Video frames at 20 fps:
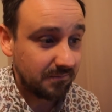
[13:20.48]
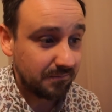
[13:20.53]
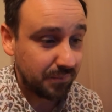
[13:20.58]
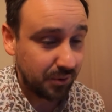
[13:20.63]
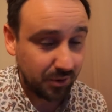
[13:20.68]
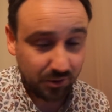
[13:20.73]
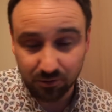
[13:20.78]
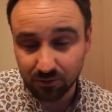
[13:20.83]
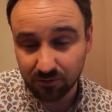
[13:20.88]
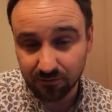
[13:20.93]

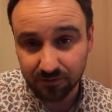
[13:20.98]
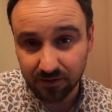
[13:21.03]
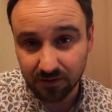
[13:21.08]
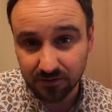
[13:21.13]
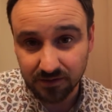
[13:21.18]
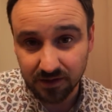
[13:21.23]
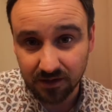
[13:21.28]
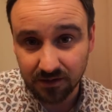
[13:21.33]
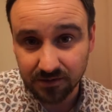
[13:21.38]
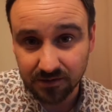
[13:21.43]
put your
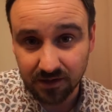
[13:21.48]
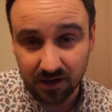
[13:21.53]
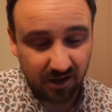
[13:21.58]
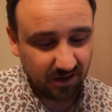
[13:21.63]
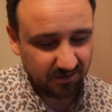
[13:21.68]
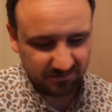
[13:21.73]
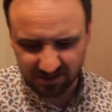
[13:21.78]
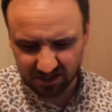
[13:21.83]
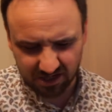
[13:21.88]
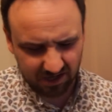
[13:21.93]
photos. Oh,
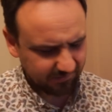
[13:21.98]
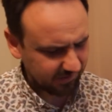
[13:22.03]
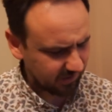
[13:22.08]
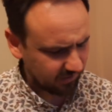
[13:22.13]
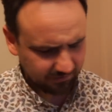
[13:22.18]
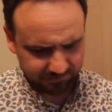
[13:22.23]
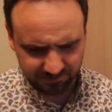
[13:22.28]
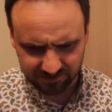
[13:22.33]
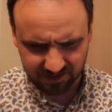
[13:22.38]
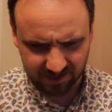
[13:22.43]
I don't even know
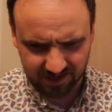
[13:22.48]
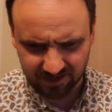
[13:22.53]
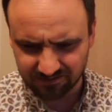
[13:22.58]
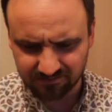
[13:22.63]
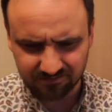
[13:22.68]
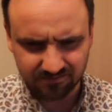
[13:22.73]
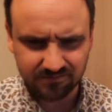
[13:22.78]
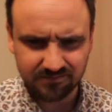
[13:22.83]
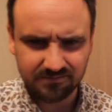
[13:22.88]
what I'm saying.